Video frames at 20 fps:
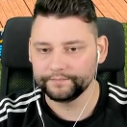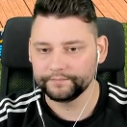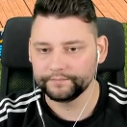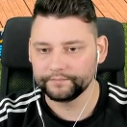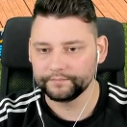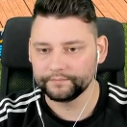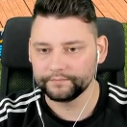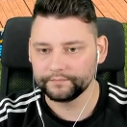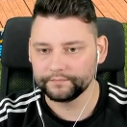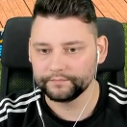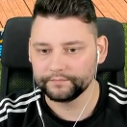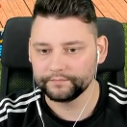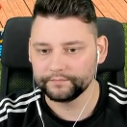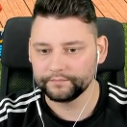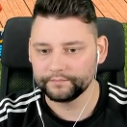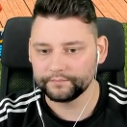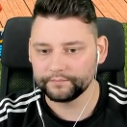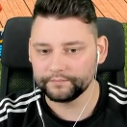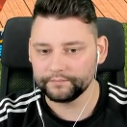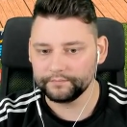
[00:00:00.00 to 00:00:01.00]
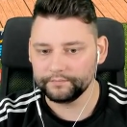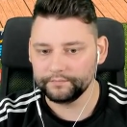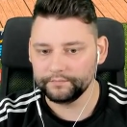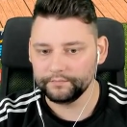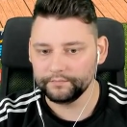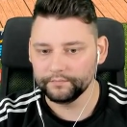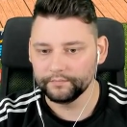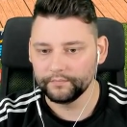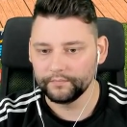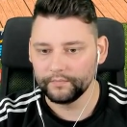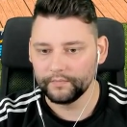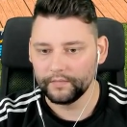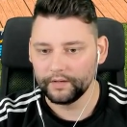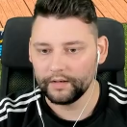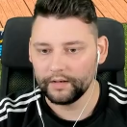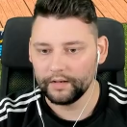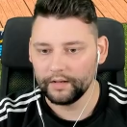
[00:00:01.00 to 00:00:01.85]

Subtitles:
Nobody speaks.